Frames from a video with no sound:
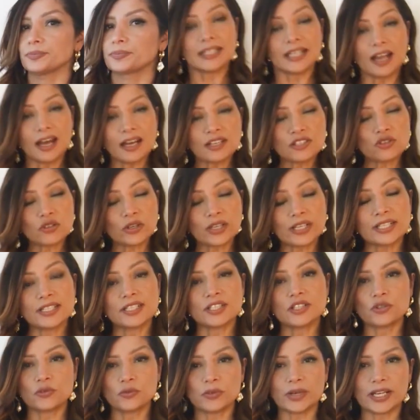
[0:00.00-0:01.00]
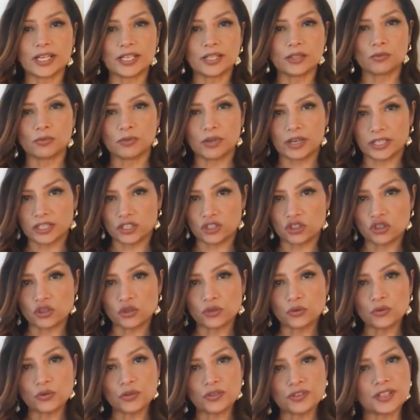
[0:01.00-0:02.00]
The last trick is to wear the right
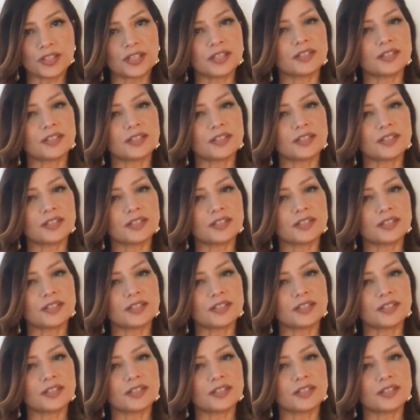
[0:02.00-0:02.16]
shoes.